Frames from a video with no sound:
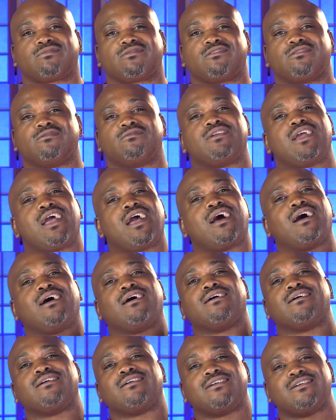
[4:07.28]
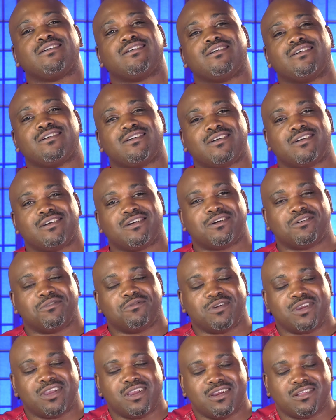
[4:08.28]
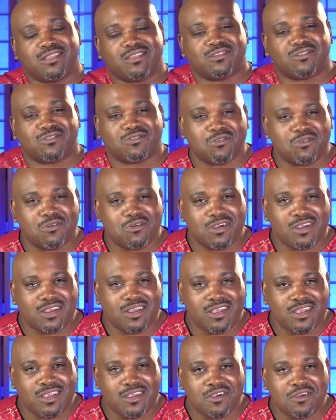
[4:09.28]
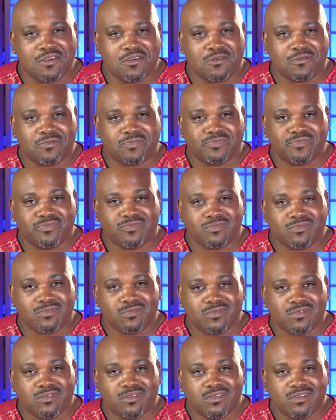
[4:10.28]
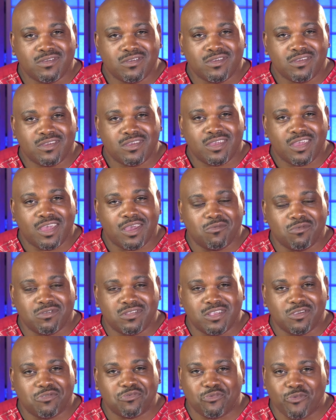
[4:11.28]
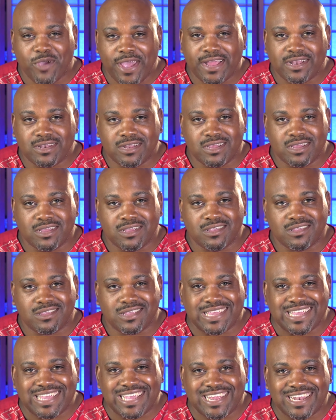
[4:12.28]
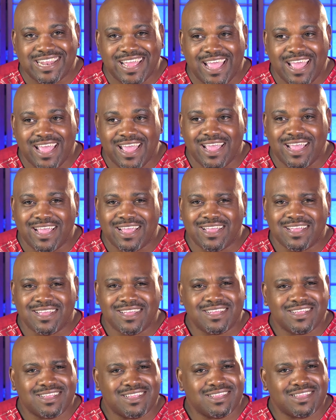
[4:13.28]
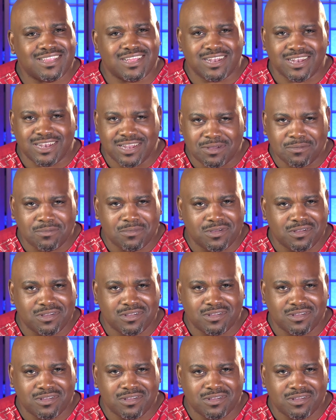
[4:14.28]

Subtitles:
So now, we hear the story here, and we see Randy is in a dilemma.